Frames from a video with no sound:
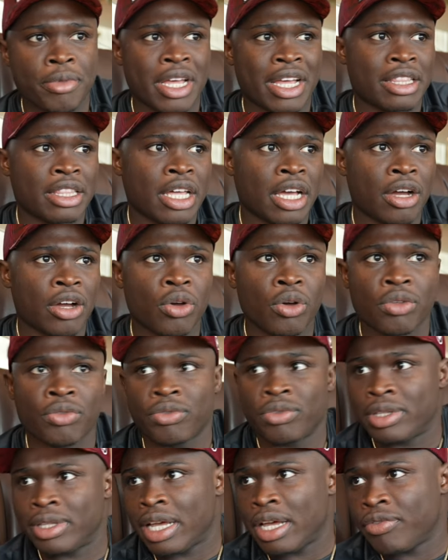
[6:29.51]
I thank God
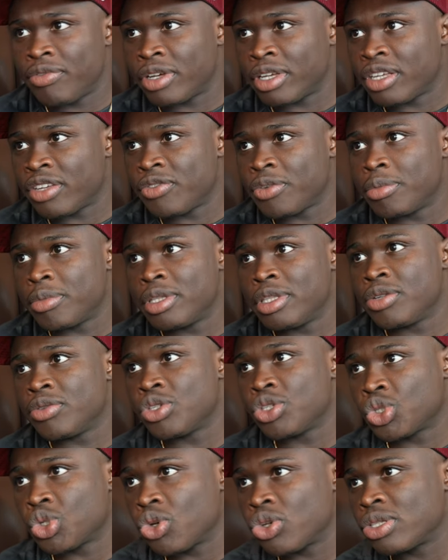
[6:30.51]
for that, for giving me the
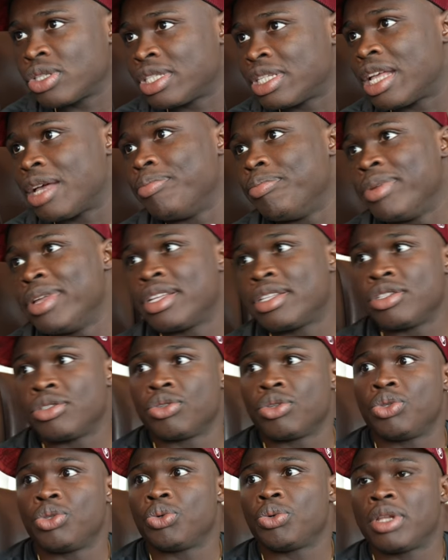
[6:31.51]
resources and ability
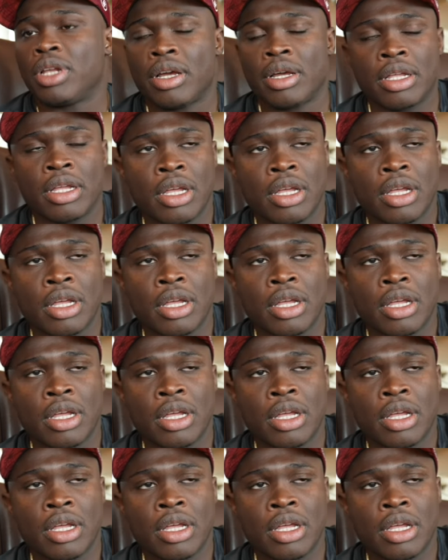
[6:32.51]
to do that.